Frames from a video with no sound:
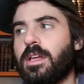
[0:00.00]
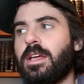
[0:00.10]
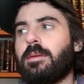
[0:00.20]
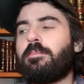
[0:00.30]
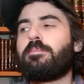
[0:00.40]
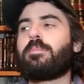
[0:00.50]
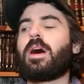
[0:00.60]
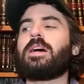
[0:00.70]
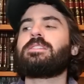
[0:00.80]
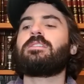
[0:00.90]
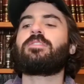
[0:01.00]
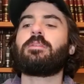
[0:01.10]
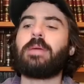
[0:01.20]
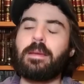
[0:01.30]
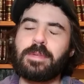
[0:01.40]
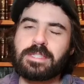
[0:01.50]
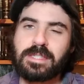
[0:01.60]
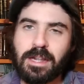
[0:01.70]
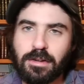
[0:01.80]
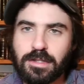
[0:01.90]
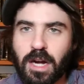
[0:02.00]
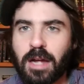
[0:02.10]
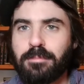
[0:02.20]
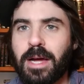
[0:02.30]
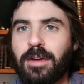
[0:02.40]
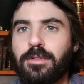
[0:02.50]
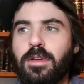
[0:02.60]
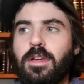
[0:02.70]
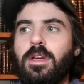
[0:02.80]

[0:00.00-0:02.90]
uh, positive commandments that are time bound.